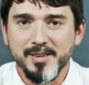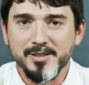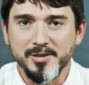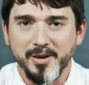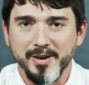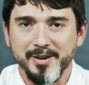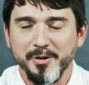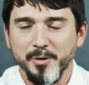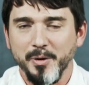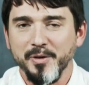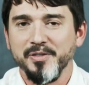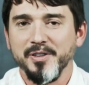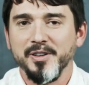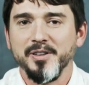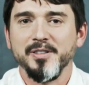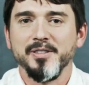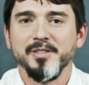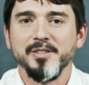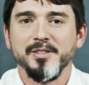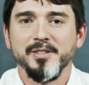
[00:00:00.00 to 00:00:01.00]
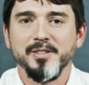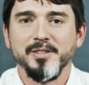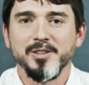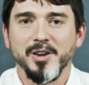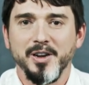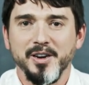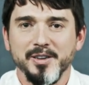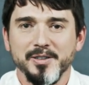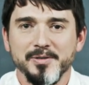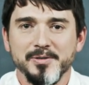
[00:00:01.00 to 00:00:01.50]
inside a griffin
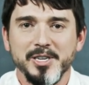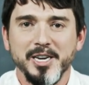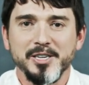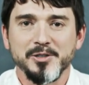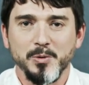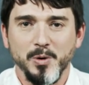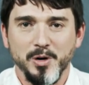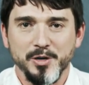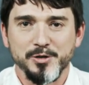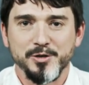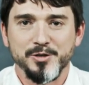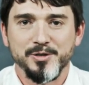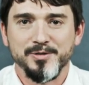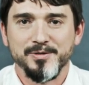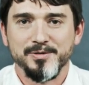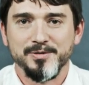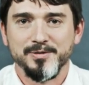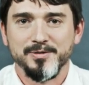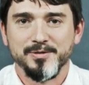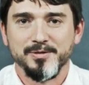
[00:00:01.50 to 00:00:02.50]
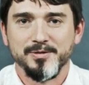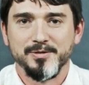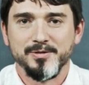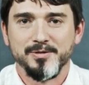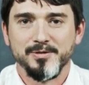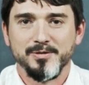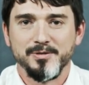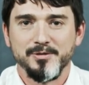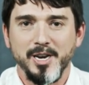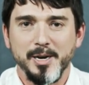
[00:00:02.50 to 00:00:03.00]
inside a Sasquatch.
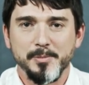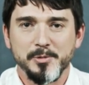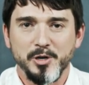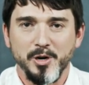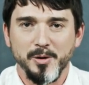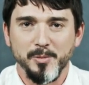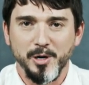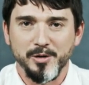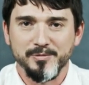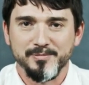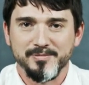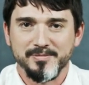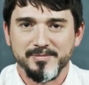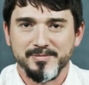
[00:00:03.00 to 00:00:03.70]
named ScoMo.